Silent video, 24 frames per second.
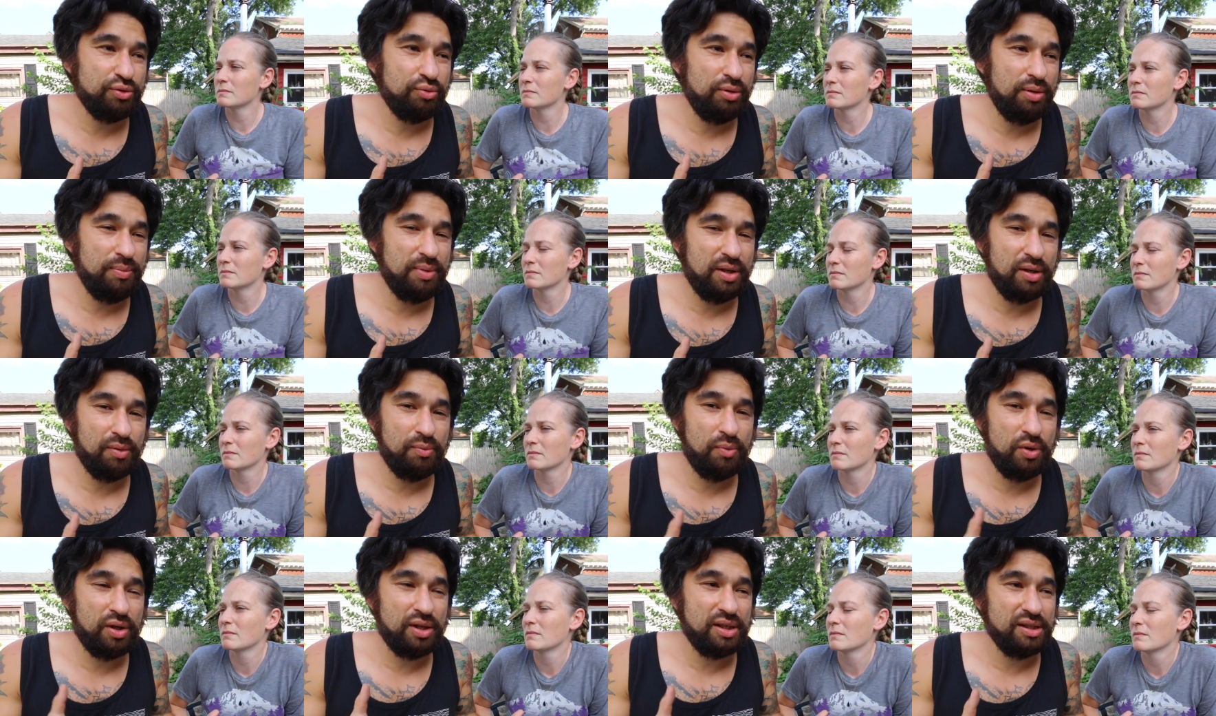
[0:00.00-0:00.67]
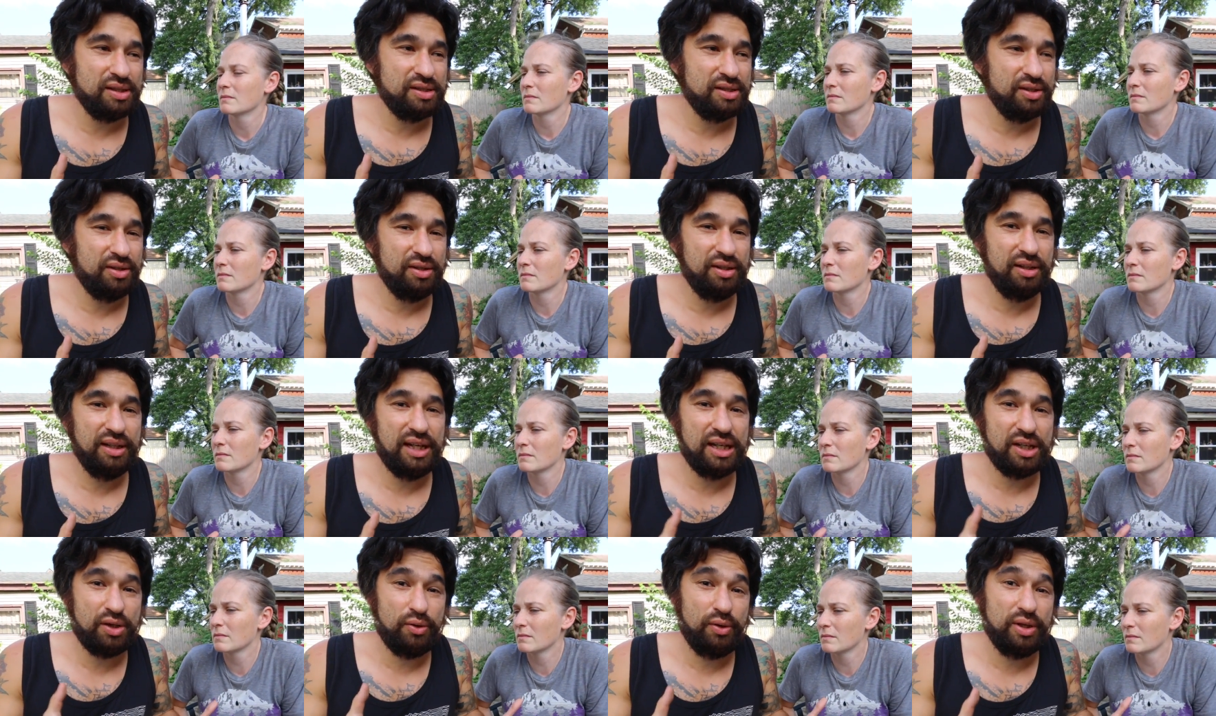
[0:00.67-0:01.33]
Speaker 1: We more consider it
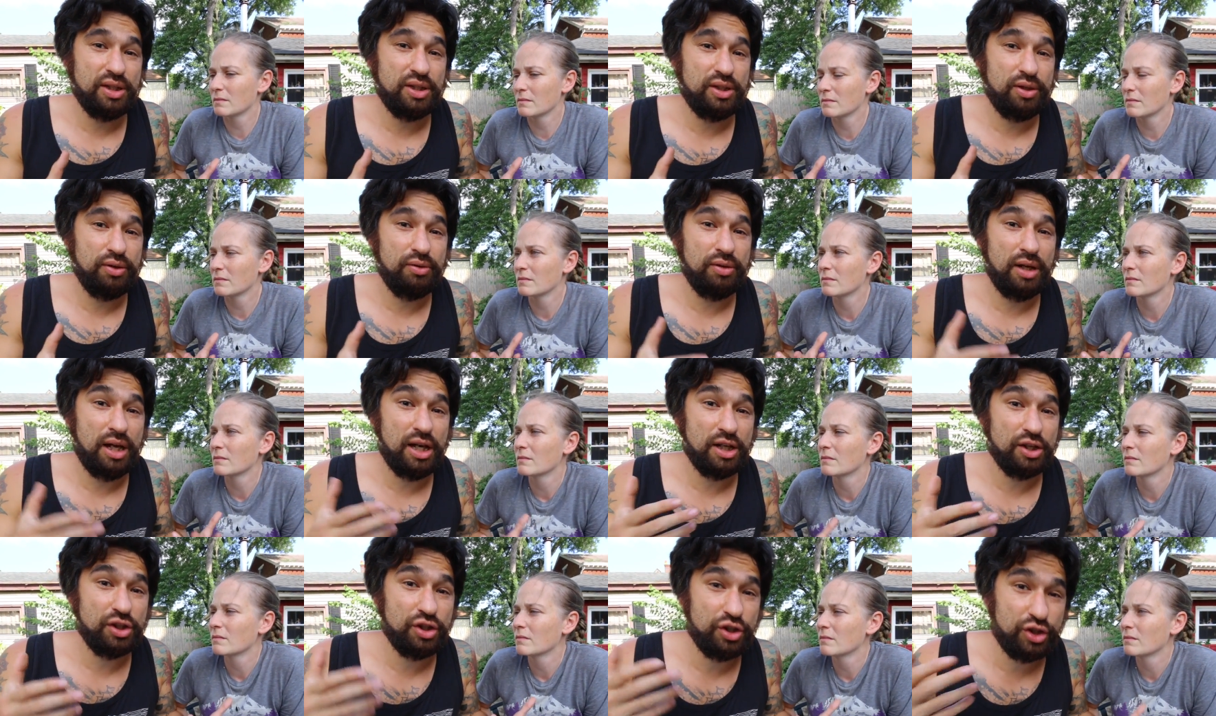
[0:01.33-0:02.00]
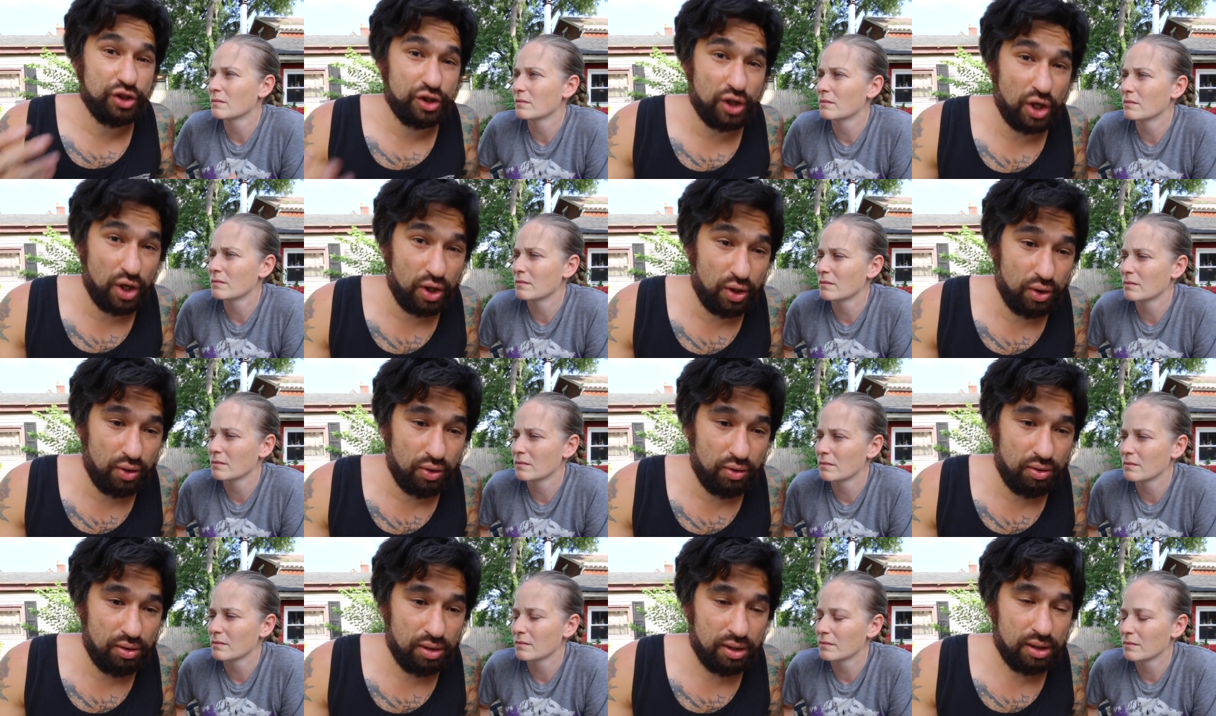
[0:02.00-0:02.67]
like going to a
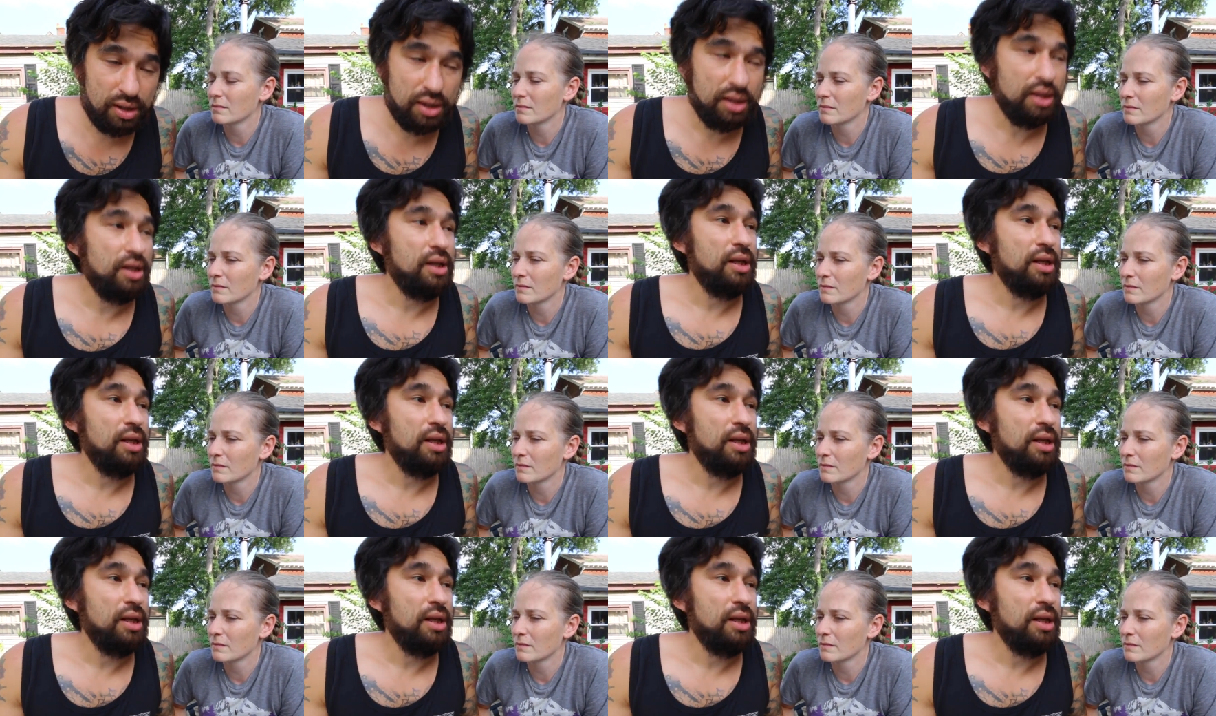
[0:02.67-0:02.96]
show.